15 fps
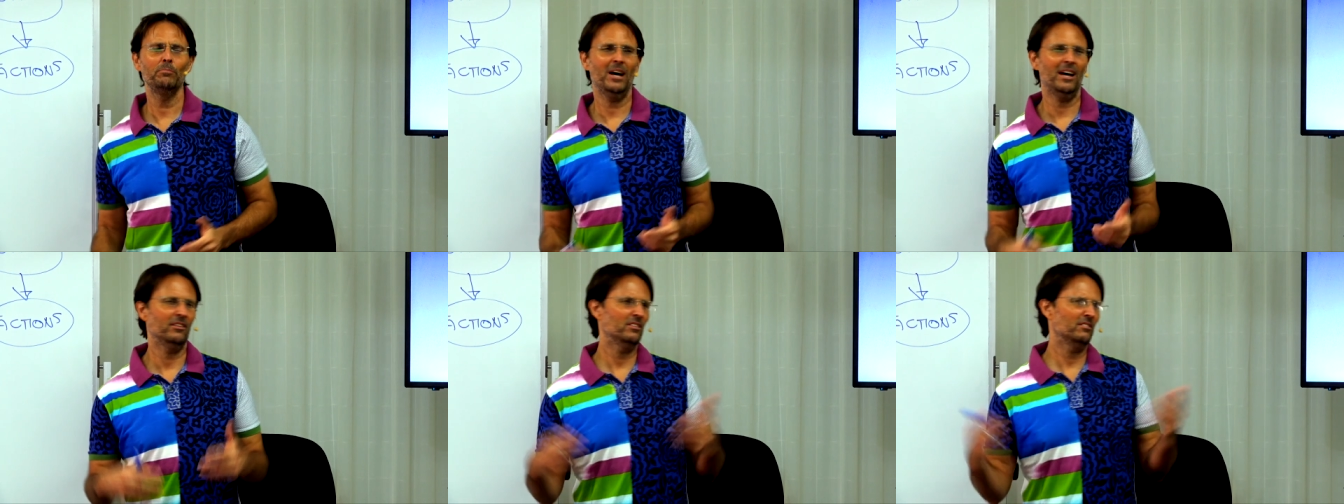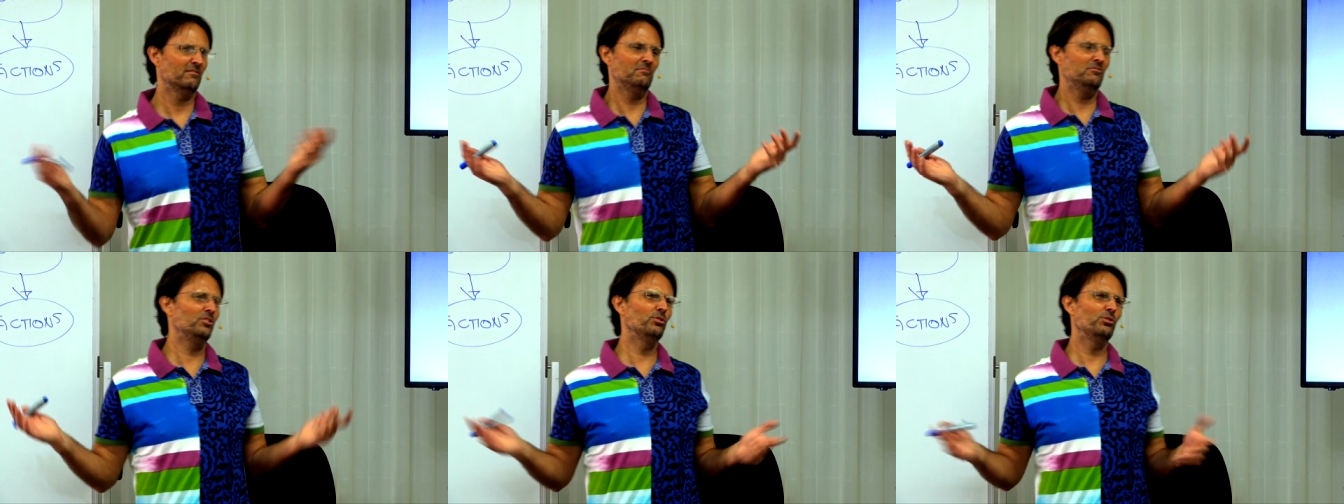but
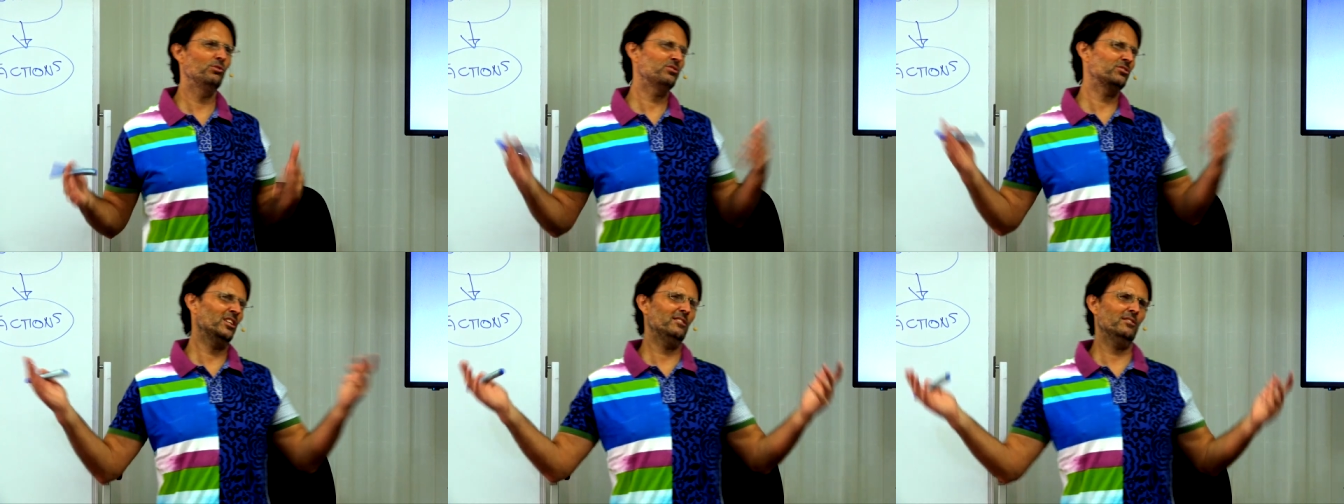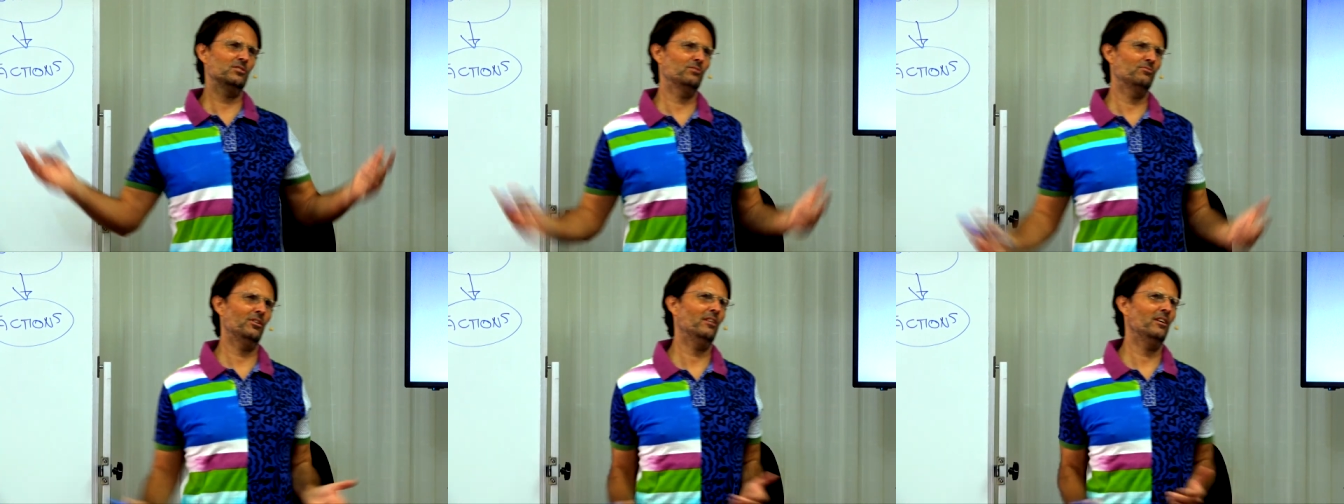new
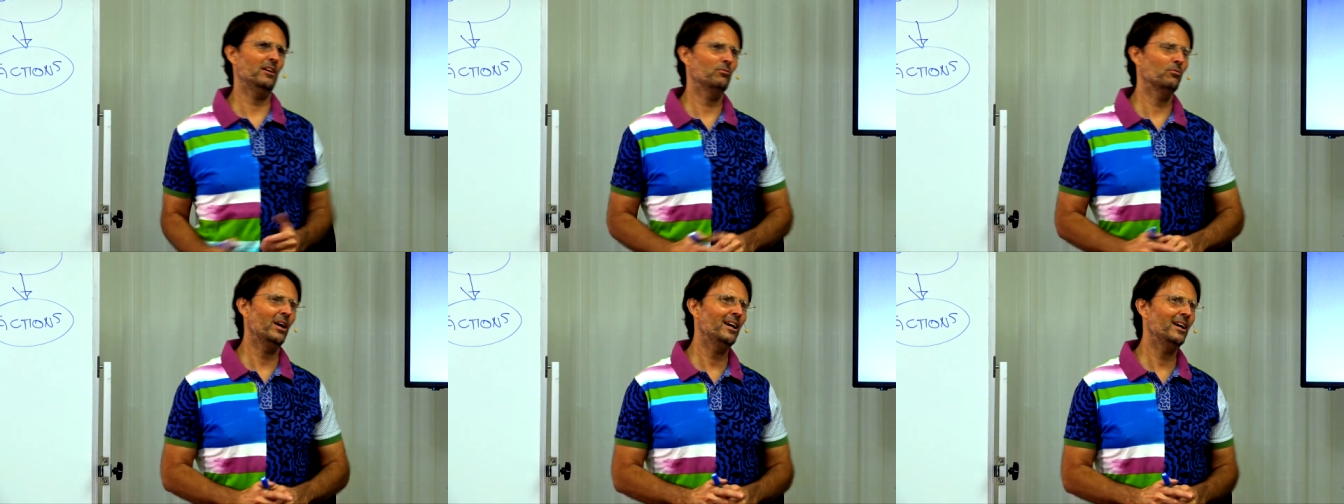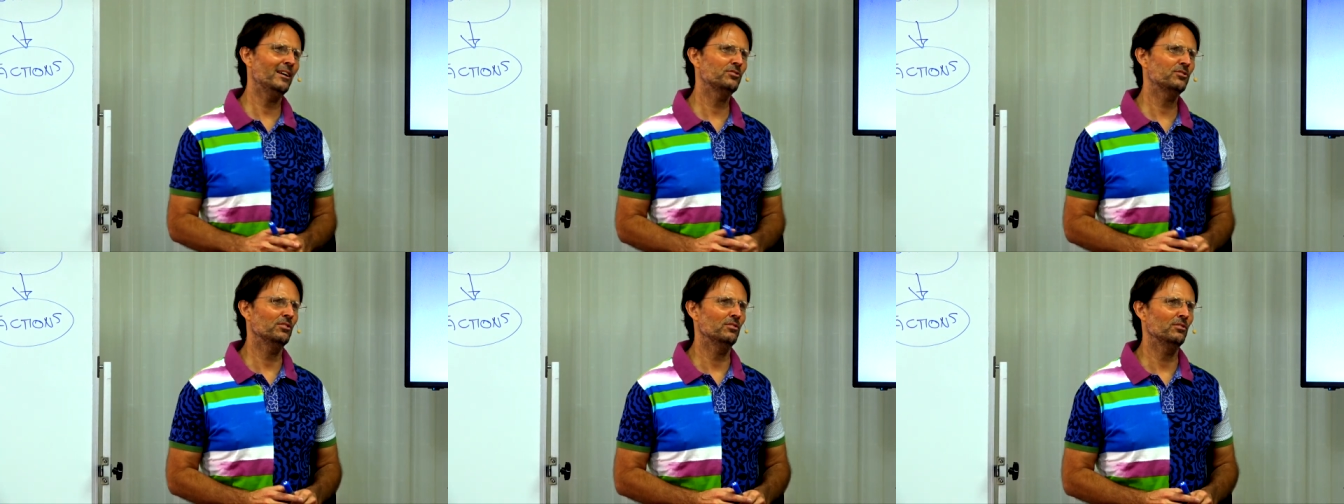sins are very
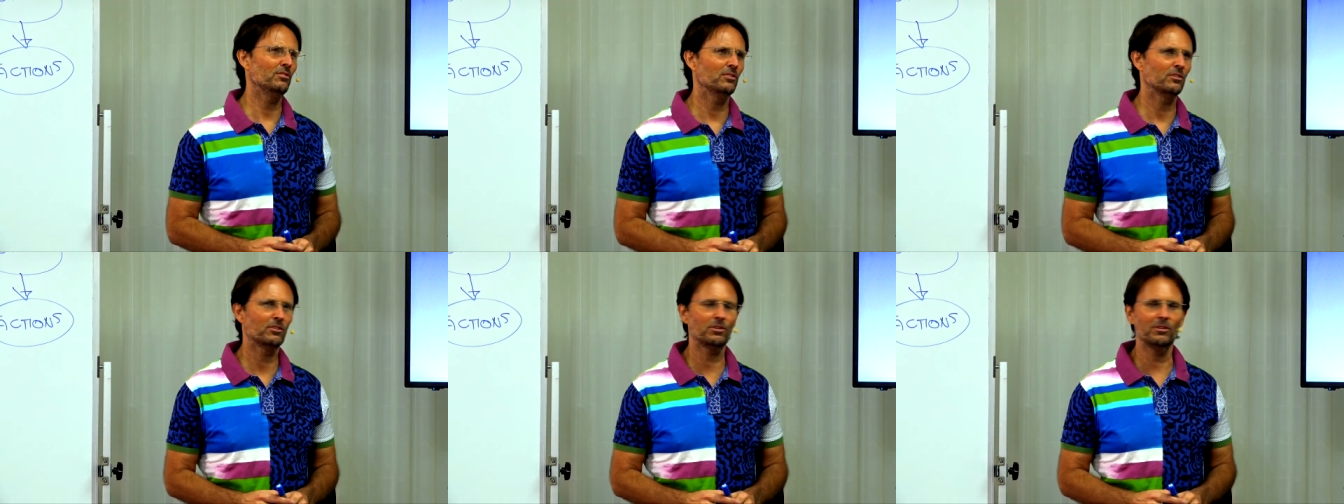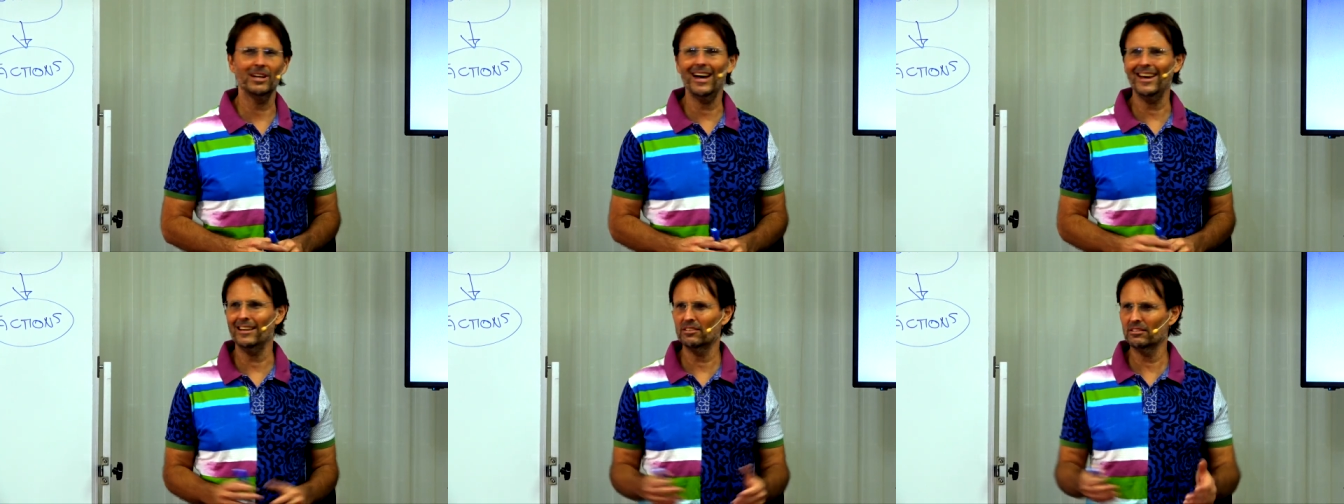rare to
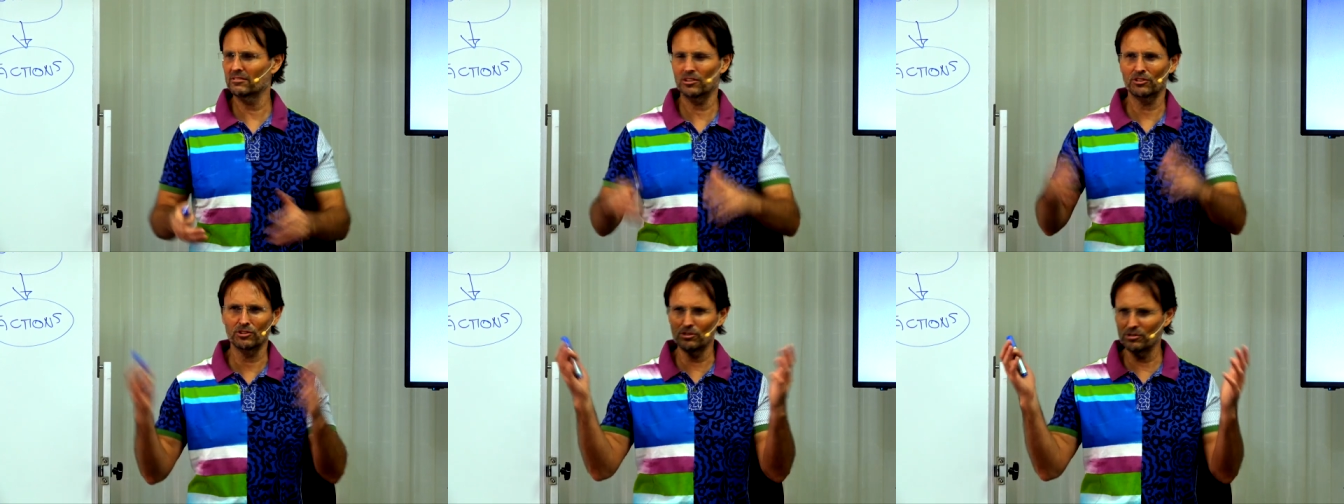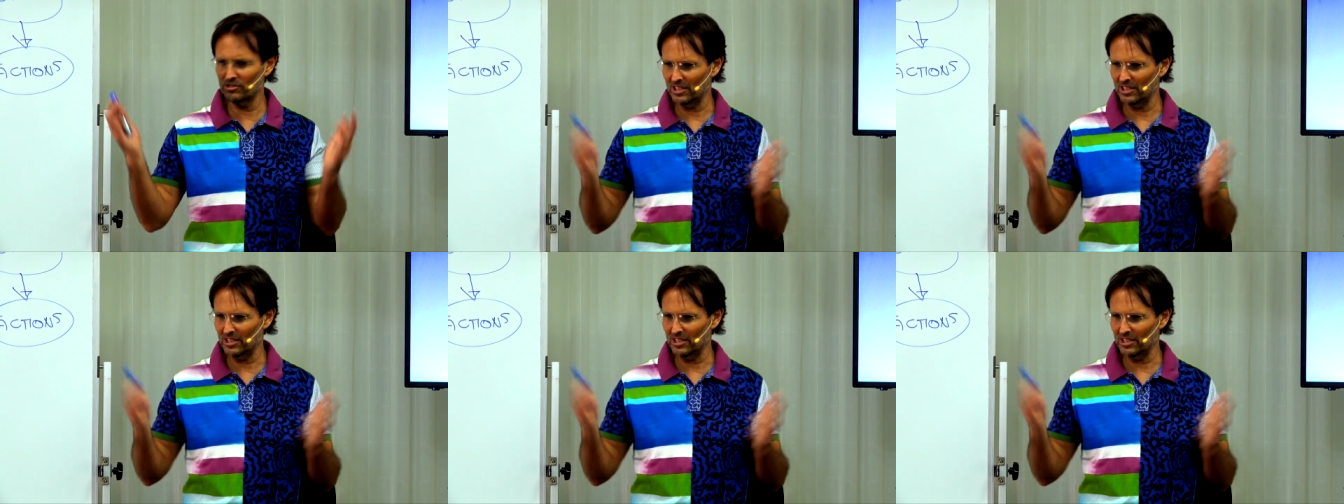create a new